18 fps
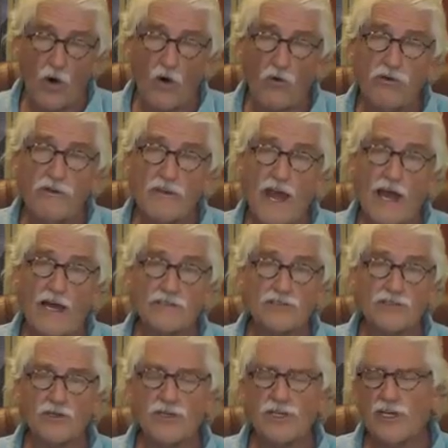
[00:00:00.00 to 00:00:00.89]
over
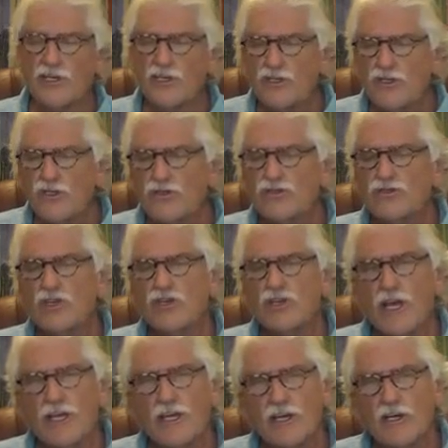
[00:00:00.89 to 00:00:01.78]
that so you get used to
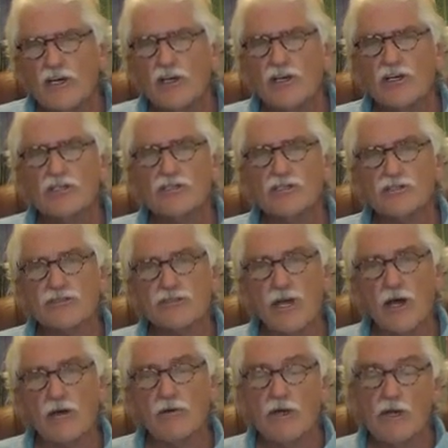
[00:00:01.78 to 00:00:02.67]
taking a look at
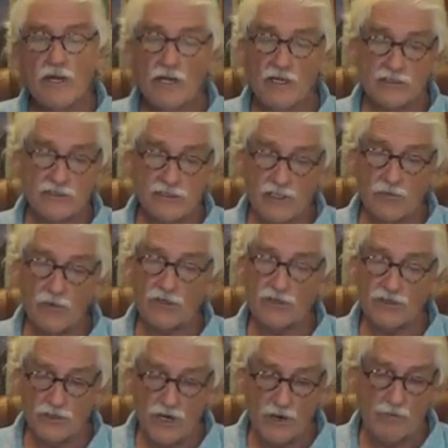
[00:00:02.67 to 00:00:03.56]
yourself and see
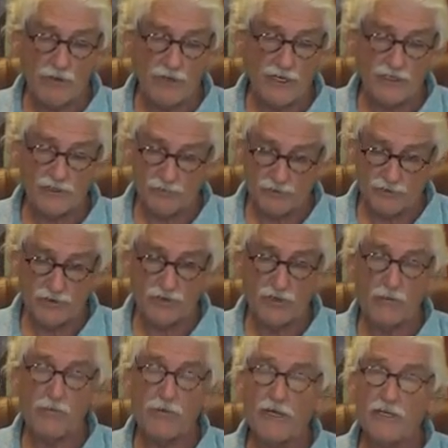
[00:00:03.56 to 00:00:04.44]
what you're up against. But
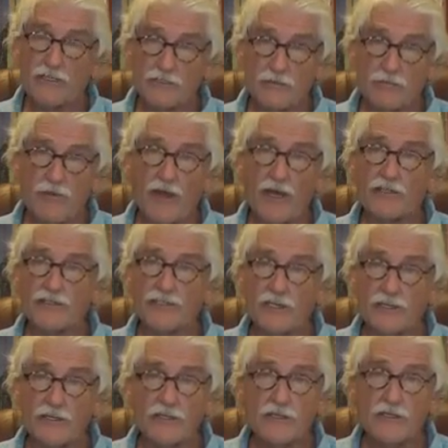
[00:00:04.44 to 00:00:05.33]
you're up against some things
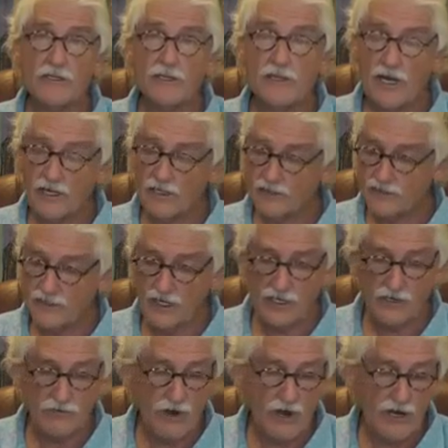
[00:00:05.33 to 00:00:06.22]
here. I can
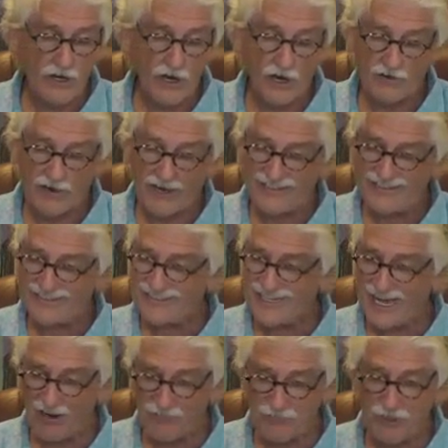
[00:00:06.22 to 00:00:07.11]
tell you right off. I just
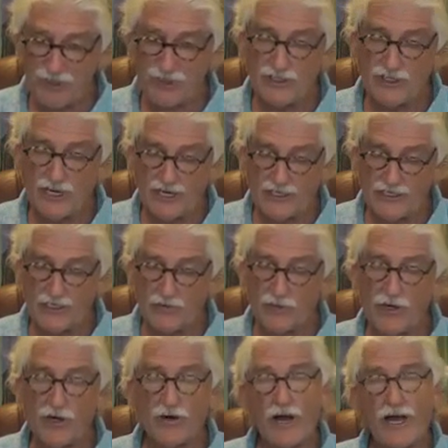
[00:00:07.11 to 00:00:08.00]
got a pretty good idea
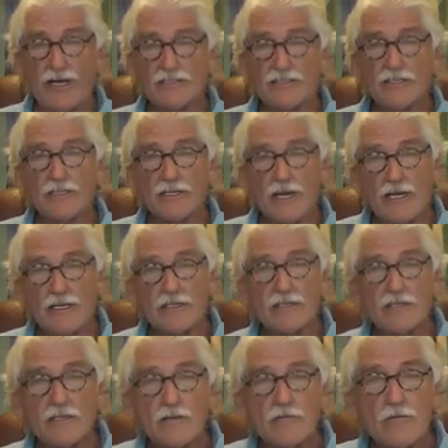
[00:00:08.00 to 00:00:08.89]
what your eyes look like.
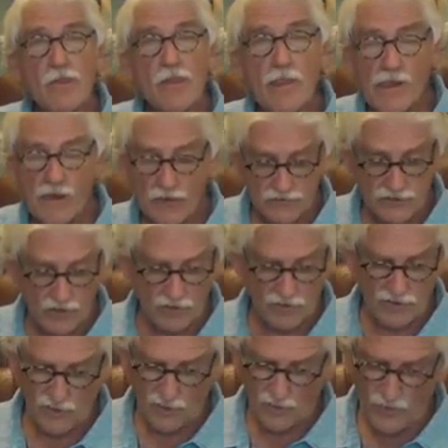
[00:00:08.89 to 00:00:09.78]

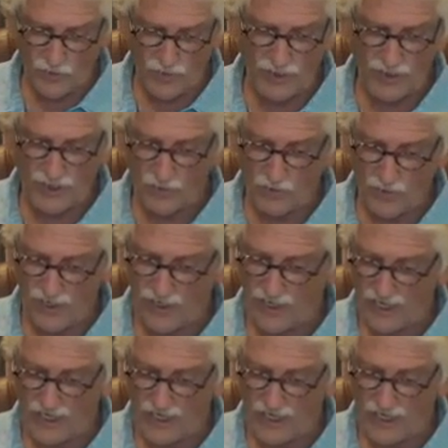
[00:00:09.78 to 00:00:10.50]
So you really want